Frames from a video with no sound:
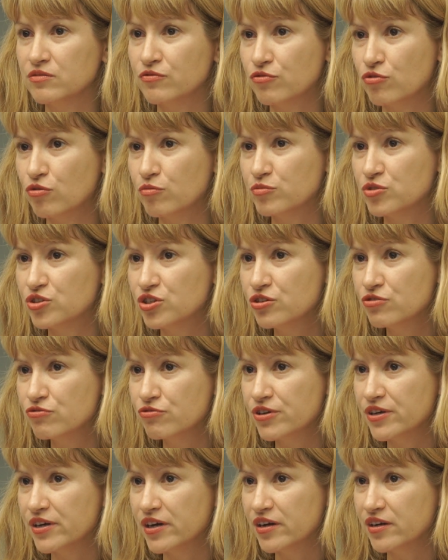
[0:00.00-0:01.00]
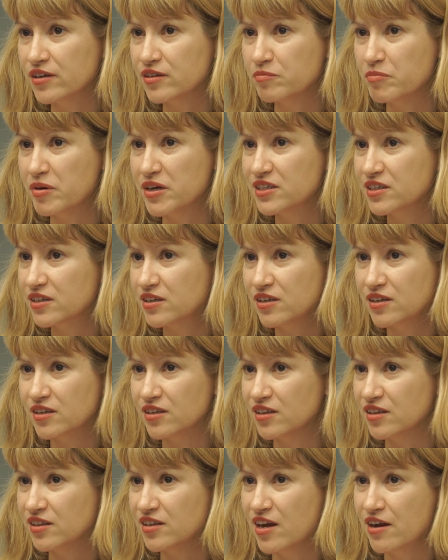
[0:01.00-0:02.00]
from Syria and basically
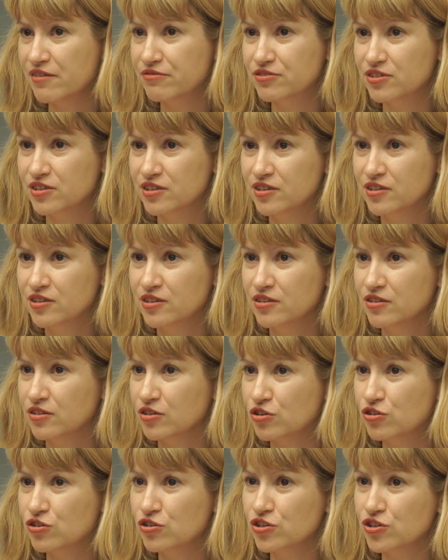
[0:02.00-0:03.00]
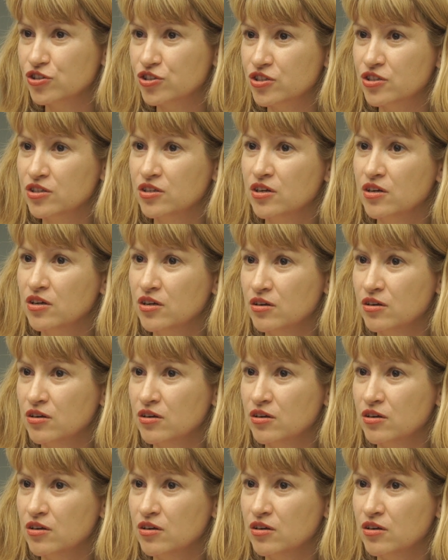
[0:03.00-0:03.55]
left the Kurds,